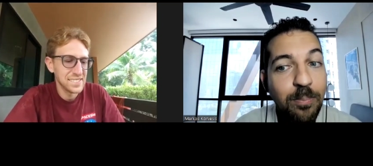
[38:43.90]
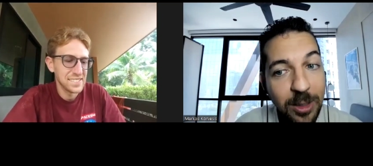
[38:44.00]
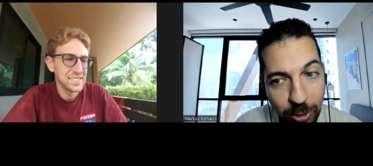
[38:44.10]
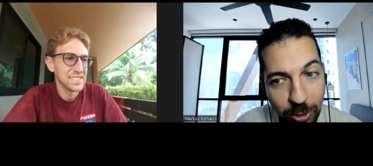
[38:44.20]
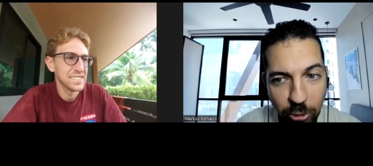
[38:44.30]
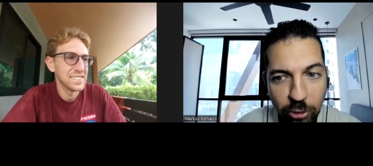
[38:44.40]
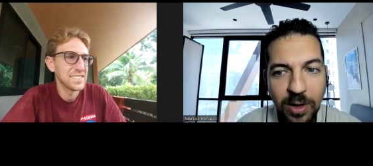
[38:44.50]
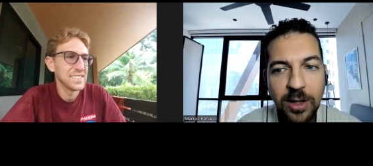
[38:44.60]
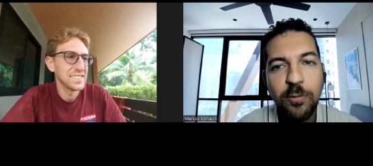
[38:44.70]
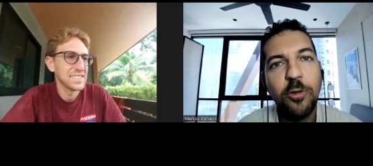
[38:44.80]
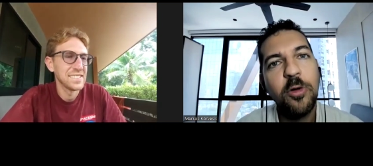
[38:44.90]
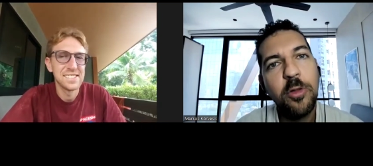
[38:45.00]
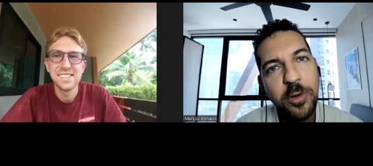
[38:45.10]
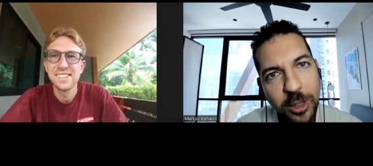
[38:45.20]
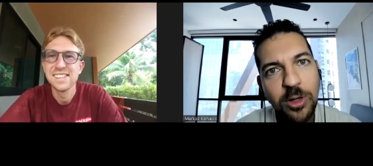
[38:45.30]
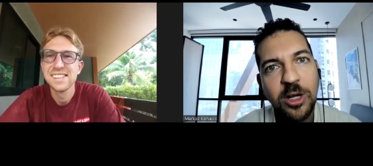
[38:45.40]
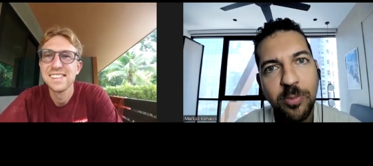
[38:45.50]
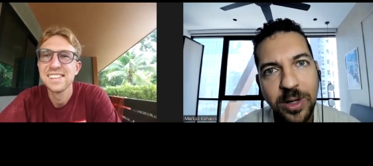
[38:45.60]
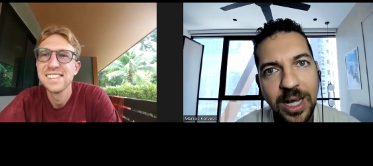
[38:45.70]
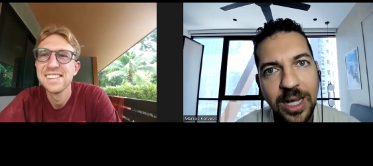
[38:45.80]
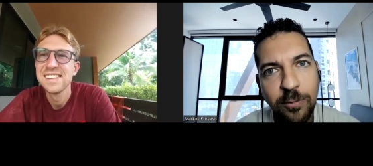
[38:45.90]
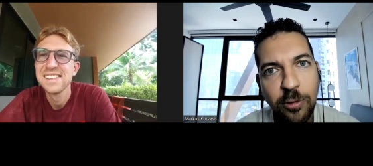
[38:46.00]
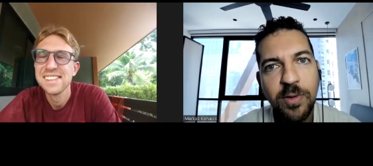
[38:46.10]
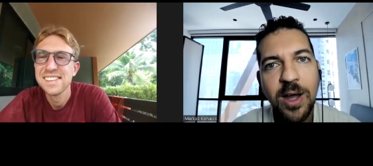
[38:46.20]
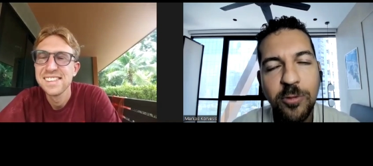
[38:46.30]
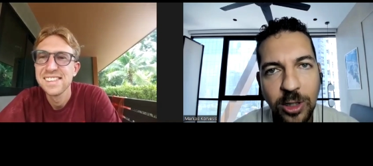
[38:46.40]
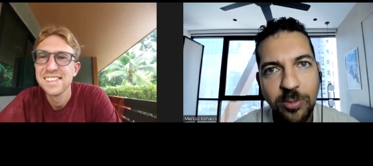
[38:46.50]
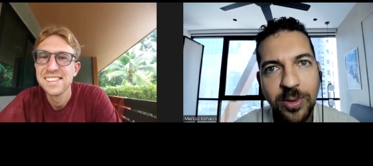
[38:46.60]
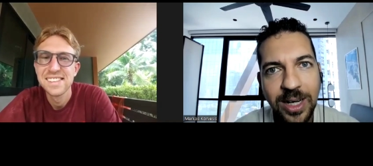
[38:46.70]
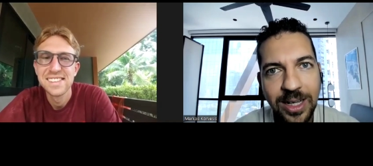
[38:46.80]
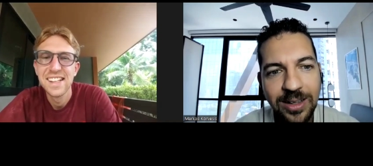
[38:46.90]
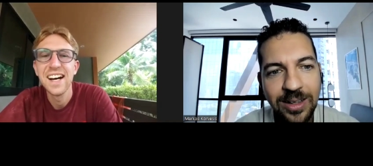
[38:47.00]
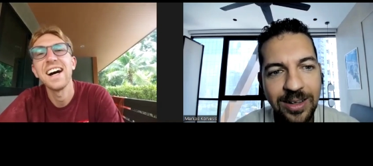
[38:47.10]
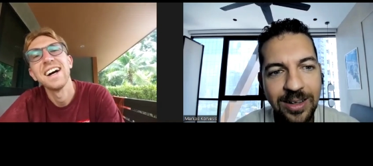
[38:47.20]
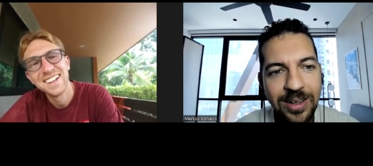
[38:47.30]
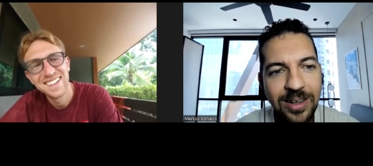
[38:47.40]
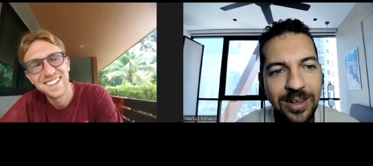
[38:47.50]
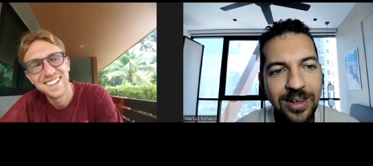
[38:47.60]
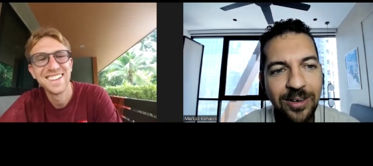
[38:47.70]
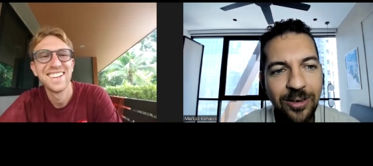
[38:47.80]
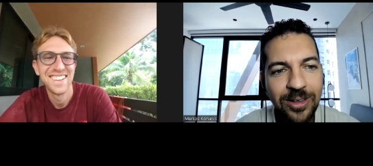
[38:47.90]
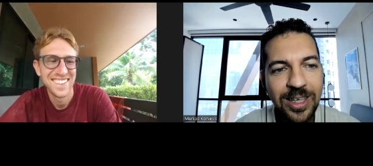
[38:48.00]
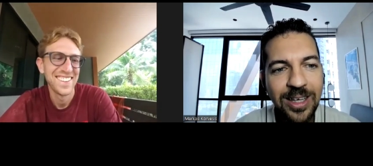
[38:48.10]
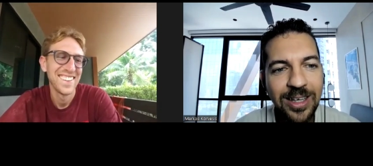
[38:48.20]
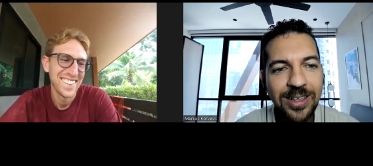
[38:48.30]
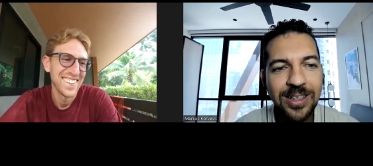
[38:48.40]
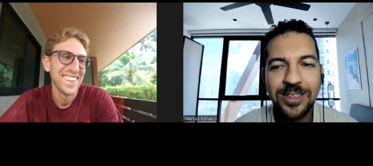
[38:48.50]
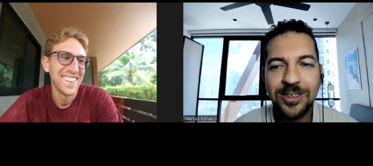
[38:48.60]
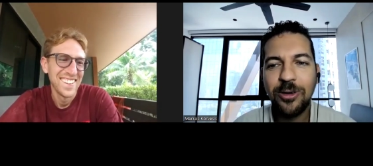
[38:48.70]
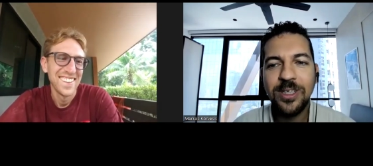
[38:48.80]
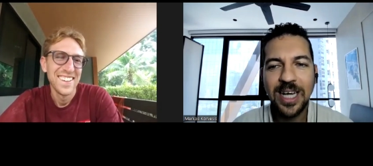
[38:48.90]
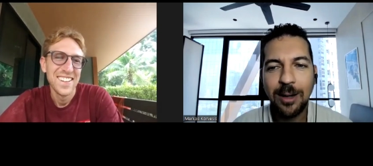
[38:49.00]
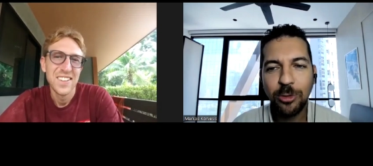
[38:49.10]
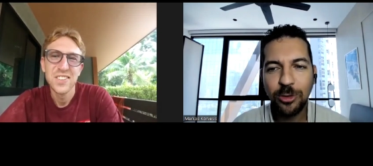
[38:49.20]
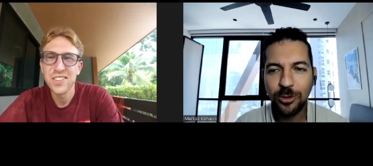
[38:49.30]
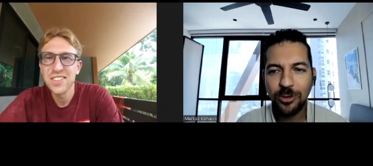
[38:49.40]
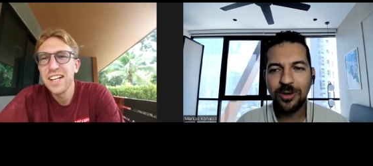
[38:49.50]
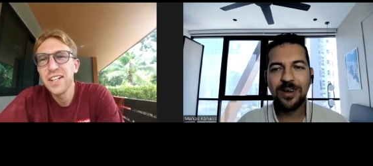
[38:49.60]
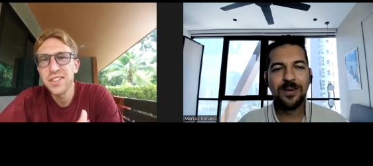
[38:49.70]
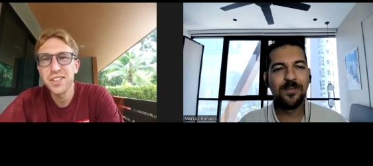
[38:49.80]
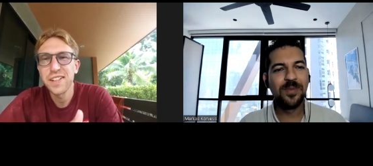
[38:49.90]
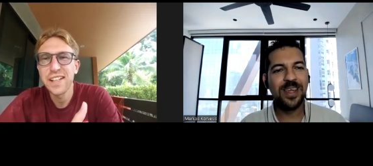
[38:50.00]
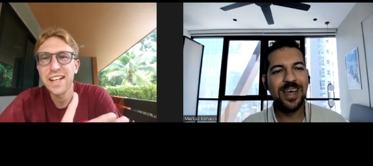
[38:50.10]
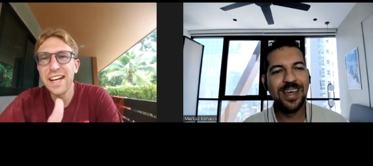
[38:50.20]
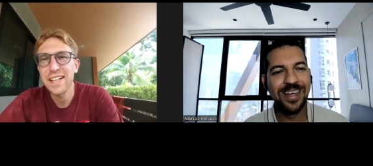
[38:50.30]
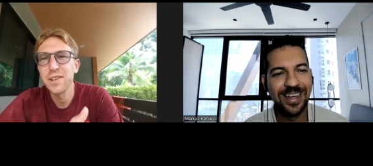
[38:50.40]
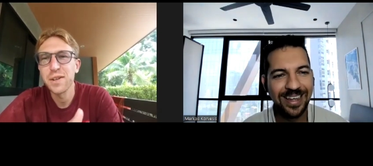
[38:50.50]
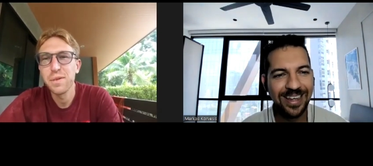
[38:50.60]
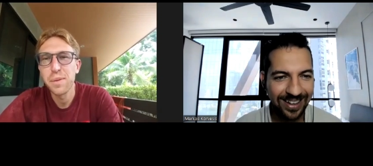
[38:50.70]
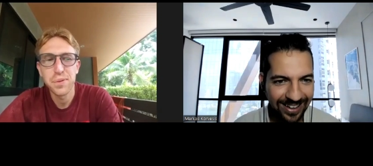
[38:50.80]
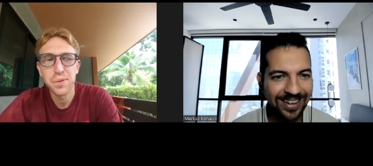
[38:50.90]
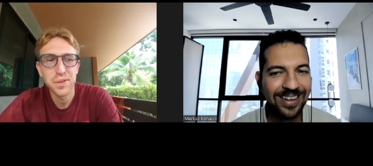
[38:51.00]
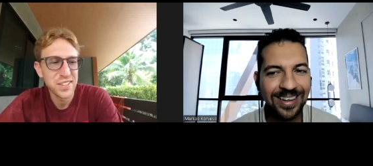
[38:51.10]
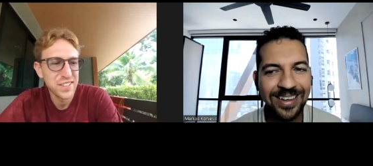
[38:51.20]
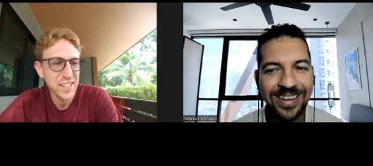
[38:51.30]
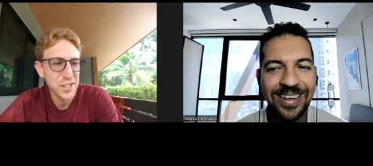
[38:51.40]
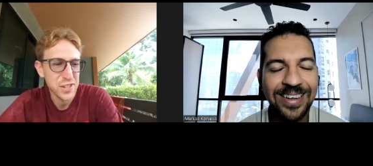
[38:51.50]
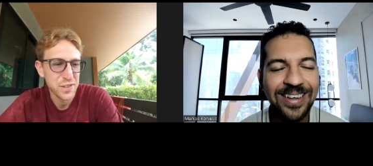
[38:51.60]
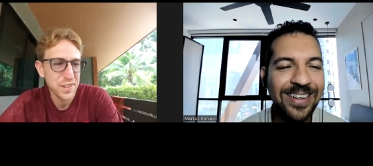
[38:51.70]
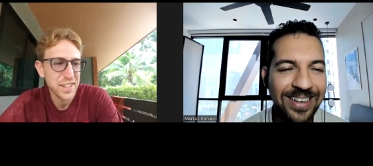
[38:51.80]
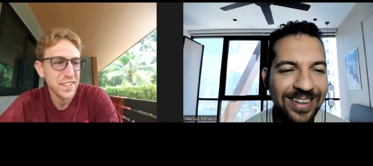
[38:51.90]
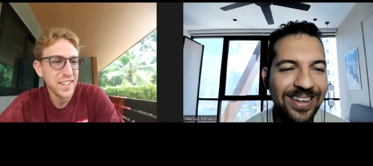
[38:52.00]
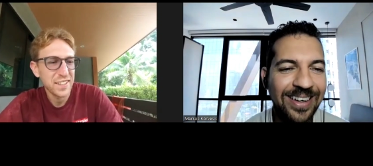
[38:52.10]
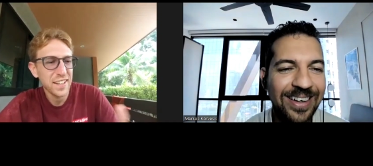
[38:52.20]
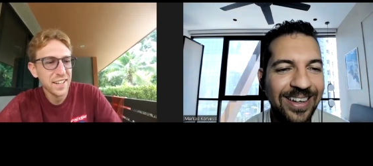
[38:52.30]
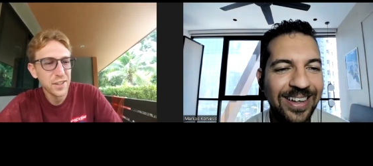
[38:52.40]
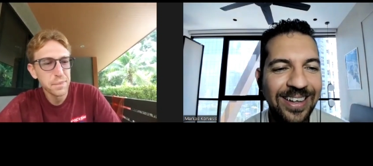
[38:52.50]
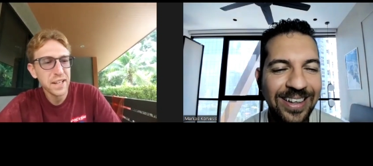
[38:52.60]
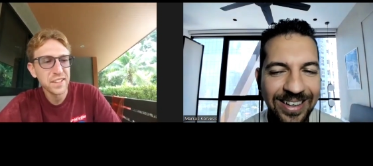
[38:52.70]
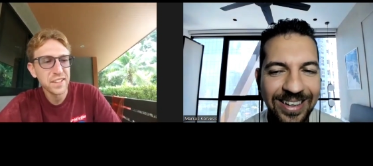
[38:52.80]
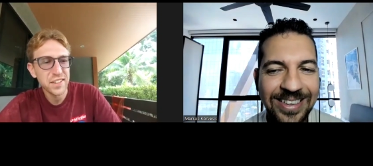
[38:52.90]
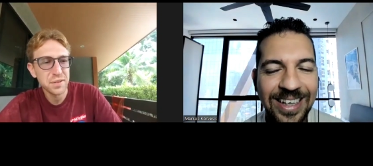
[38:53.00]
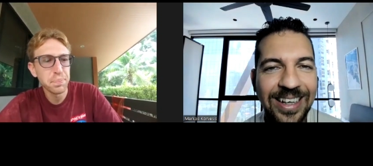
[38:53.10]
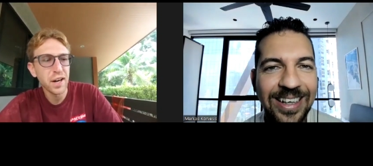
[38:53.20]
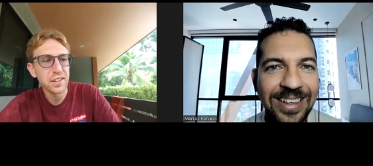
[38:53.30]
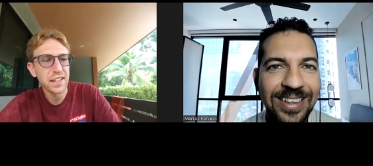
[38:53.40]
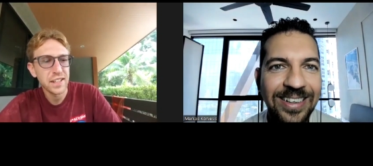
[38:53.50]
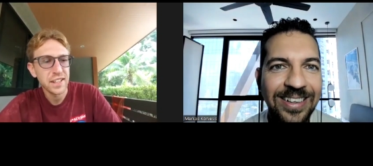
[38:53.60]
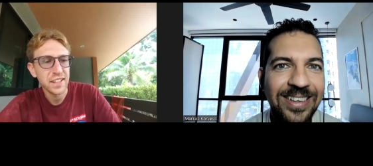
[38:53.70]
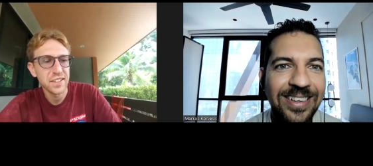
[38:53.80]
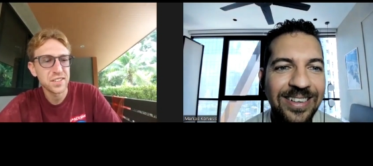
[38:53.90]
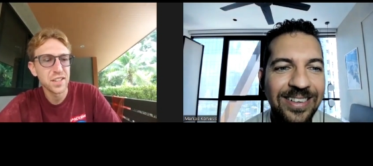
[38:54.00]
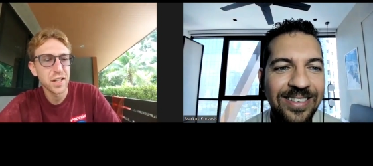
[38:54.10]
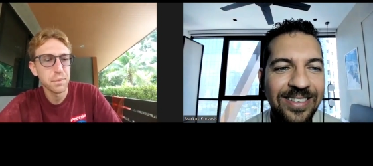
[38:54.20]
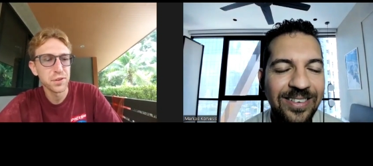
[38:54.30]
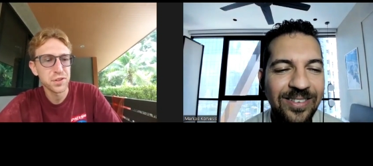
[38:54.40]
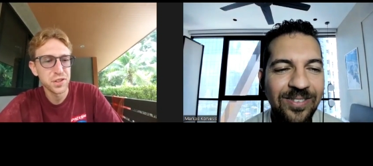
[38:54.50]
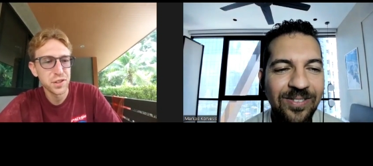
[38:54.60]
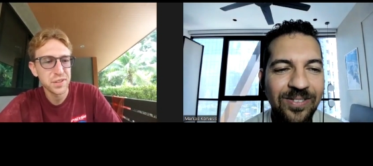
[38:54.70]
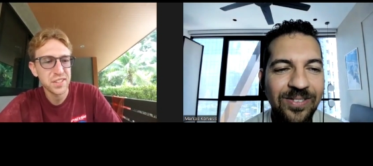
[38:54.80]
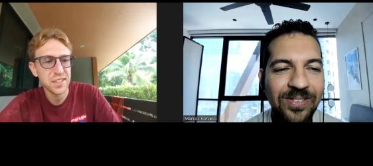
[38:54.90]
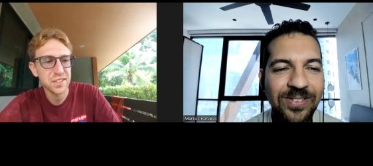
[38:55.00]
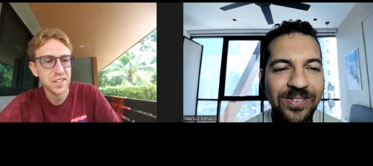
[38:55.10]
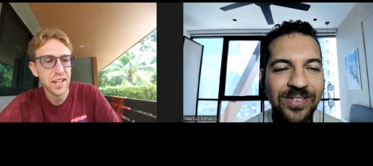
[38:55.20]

Speaker 1: but you can also find for $3 per night, for $5 per night. Okay, so it's up. So it's not
Speaker 2: necessarily an accurate representation, right? And on Nomad List, exactly. Bali is number two. It says